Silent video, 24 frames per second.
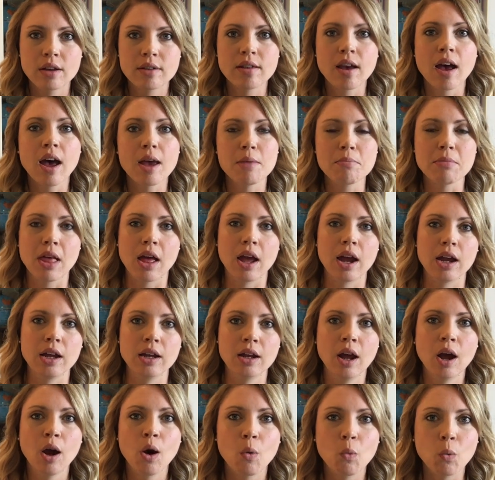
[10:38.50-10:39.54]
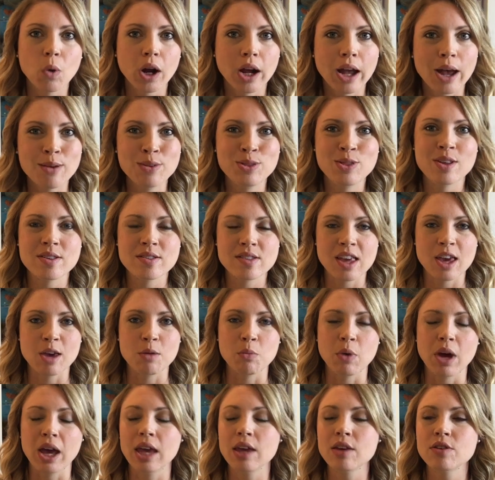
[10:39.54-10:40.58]
timeline work out the same
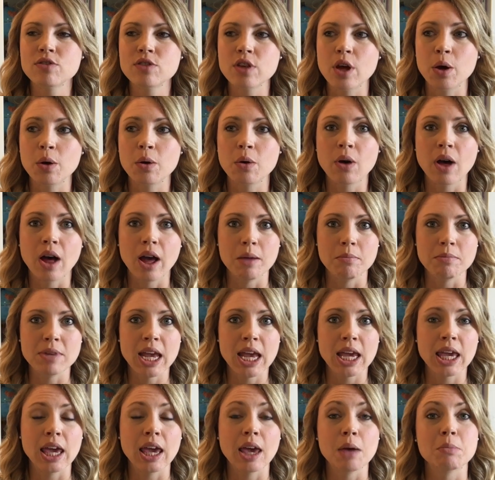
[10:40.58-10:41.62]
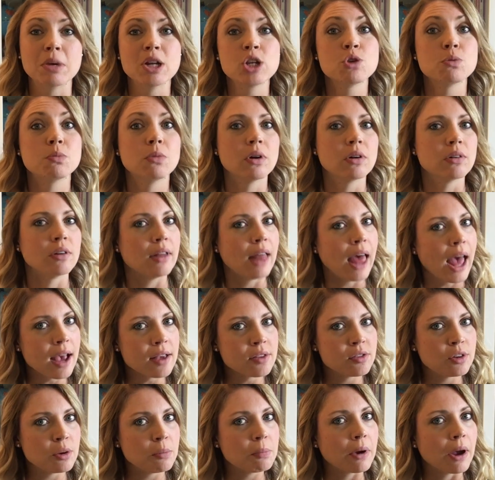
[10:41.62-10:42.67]
way. So I'm taking a much more
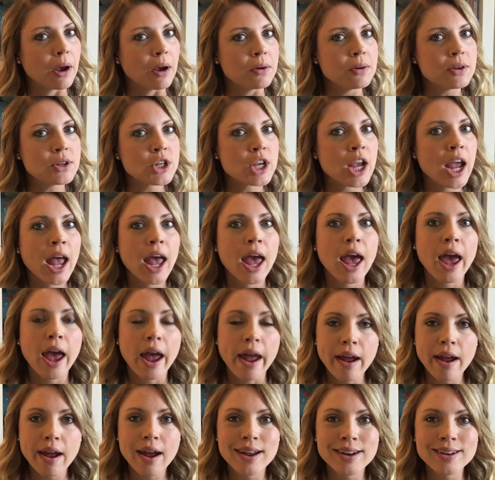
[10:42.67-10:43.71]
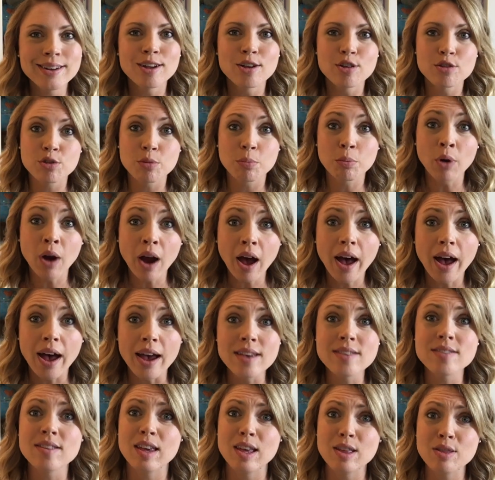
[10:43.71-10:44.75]
relaxed approach, and
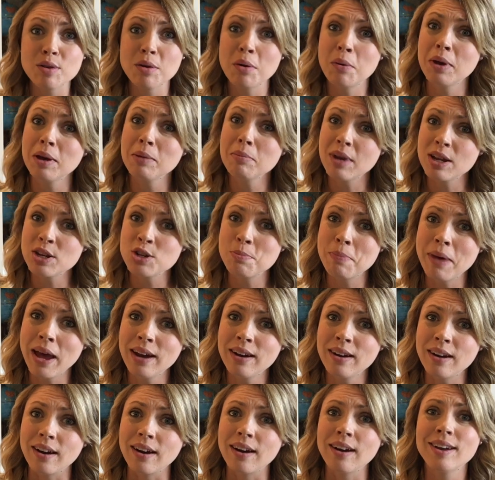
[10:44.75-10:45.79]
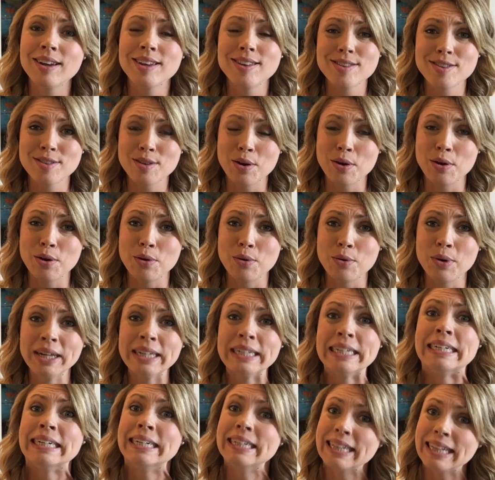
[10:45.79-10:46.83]
surprise, it's going much better. So
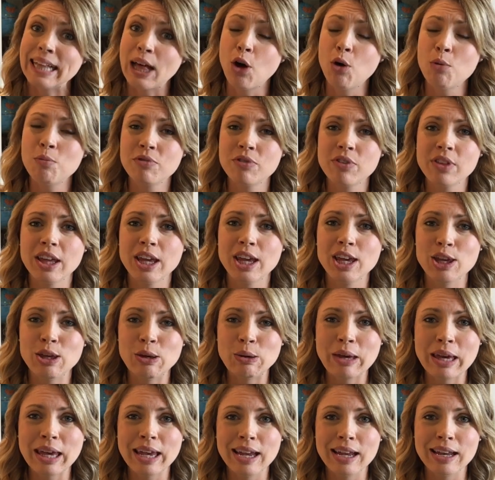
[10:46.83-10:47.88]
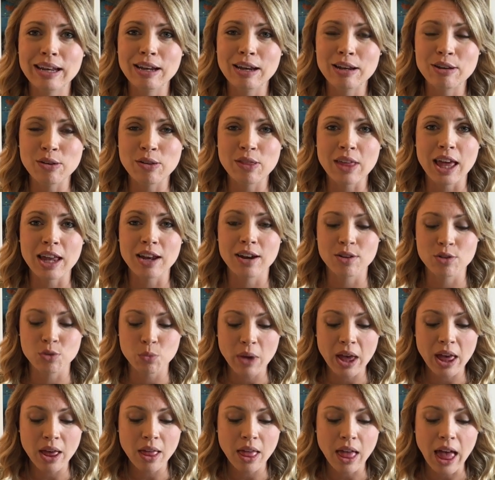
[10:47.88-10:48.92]
hopefully you can do that as
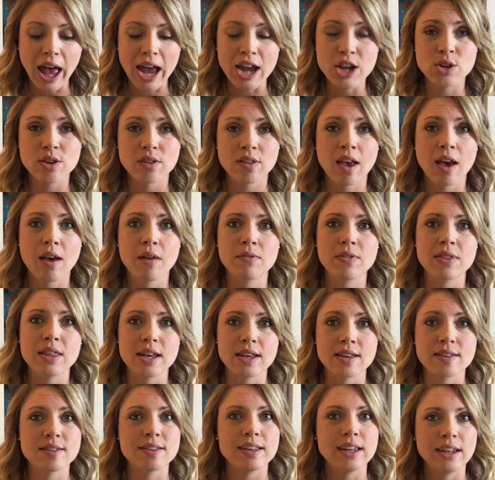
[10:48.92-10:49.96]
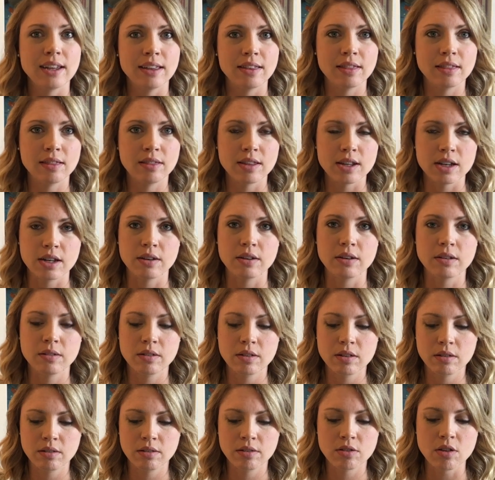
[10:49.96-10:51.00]
well. I just have the
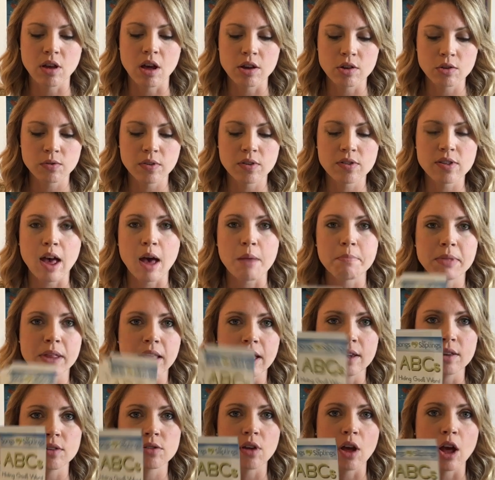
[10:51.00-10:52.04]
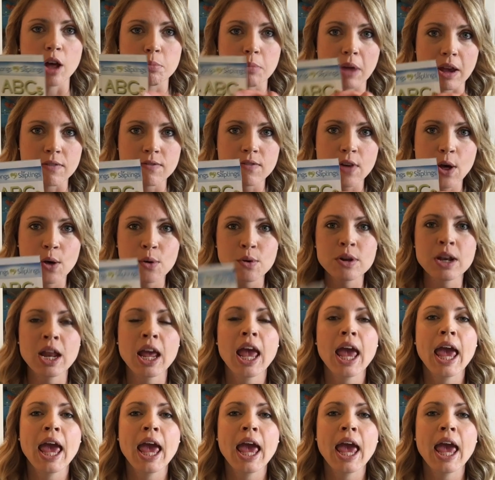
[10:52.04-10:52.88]
Songs for Saplings on my phone,